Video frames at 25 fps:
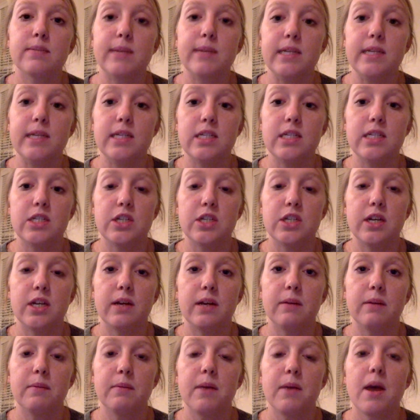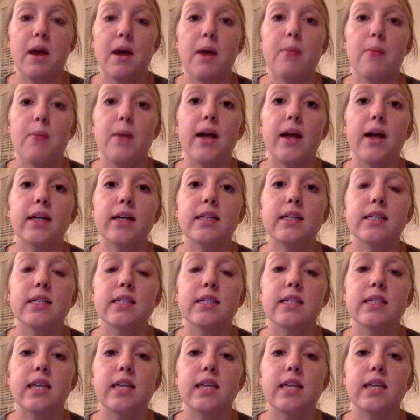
my teaching practice